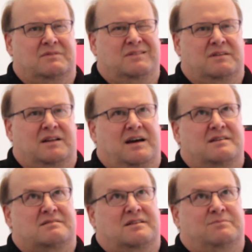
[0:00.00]
In the
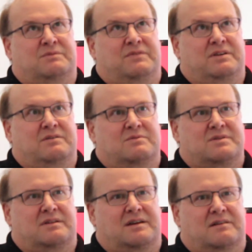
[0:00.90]
last couple of videos,
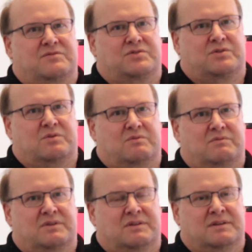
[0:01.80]
I think I've
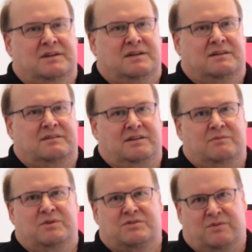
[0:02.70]
shown the
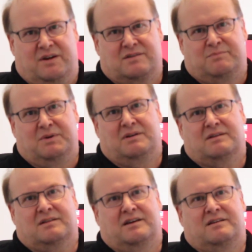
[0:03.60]

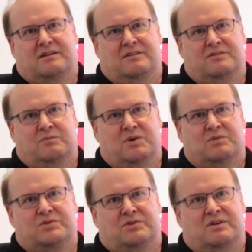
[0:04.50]
retracement, like on the
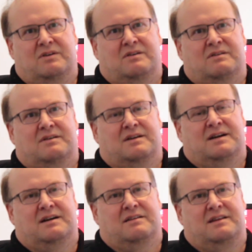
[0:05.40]
Wilshire,
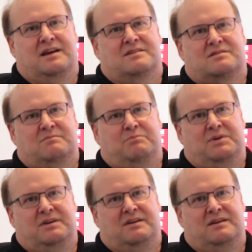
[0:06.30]
the
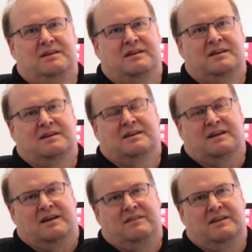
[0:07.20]
S&P,
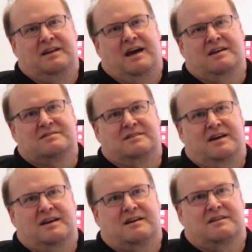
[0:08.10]
and the NASDAQ.